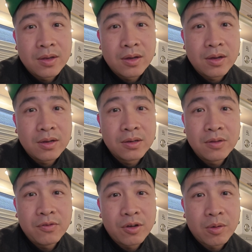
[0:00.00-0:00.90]

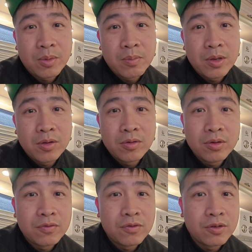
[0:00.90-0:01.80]
Leave your comment below
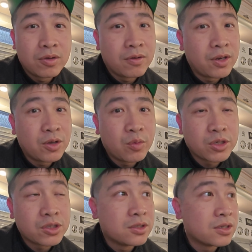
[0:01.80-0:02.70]
if you have any
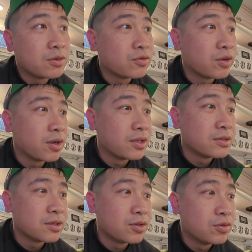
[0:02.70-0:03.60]
questions. I will try to
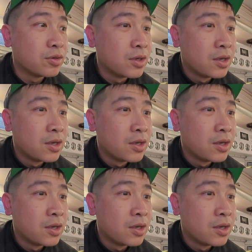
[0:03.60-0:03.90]
answer you.